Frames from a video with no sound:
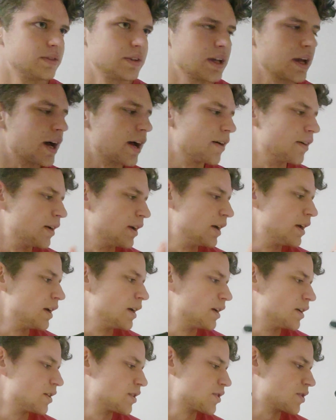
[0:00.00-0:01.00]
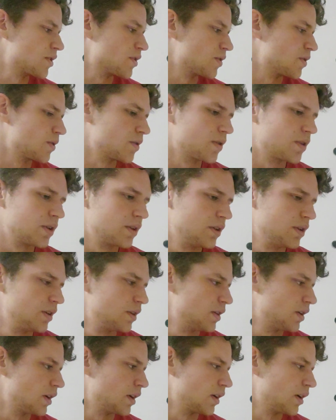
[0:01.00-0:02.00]
Yeah. So
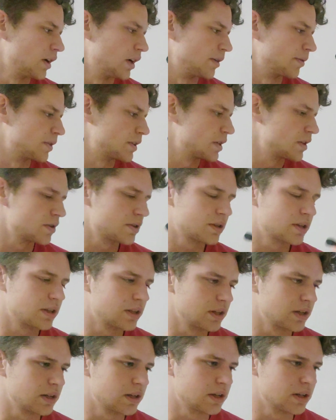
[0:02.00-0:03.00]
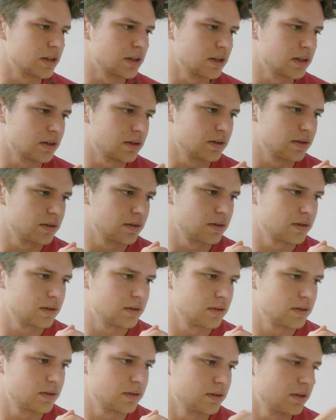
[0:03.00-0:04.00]
I'm going to use the,
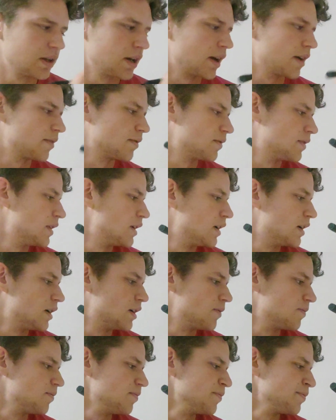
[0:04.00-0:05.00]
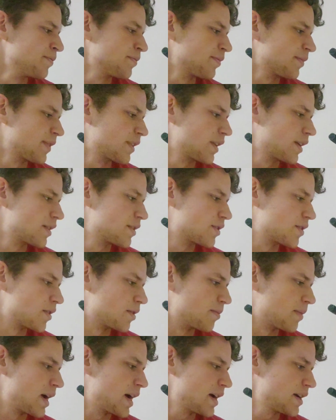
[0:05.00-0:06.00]
yeah. So
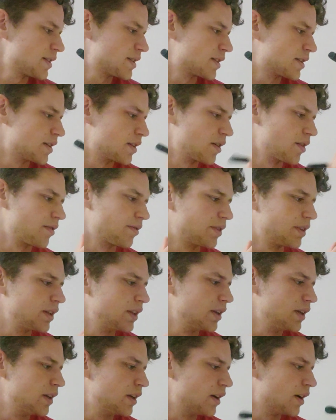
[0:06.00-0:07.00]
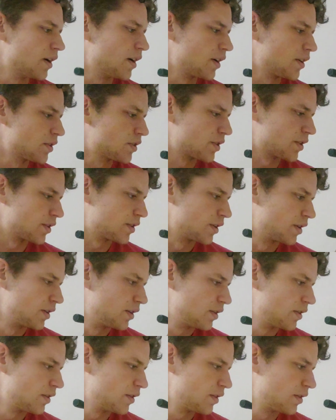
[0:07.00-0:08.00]
the mass of the hunter
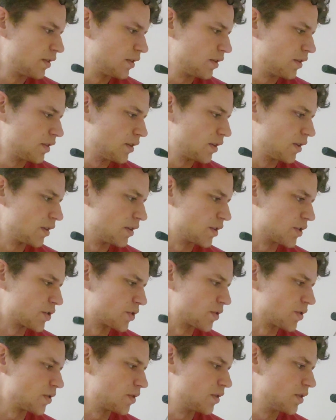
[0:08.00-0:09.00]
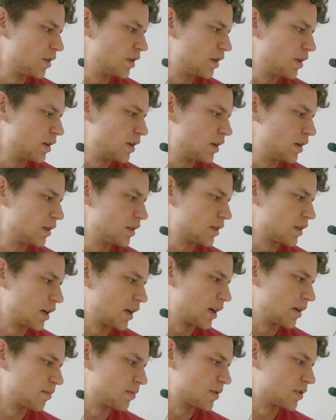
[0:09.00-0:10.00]
initial
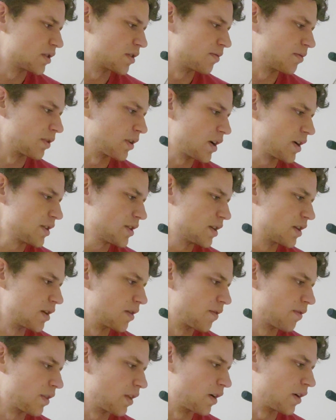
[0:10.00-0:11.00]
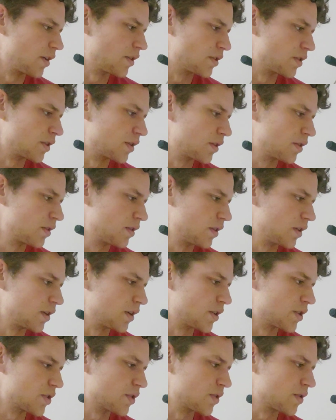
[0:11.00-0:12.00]
times the velocity of the hunter
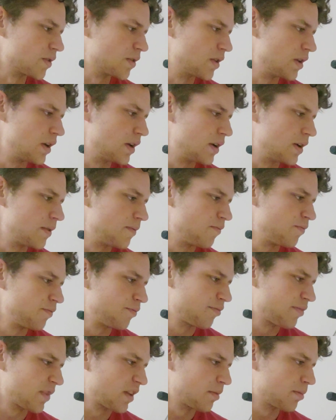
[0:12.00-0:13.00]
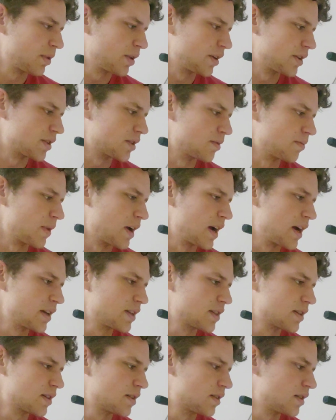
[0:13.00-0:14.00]
initial plus the
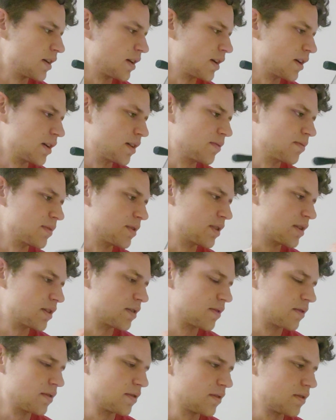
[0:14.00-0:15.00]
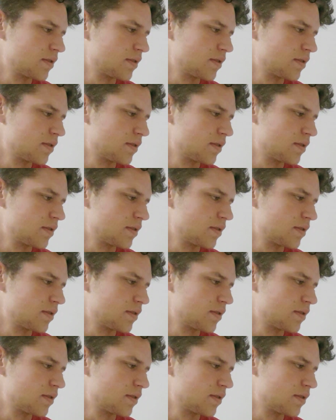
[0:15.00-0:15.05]
mass times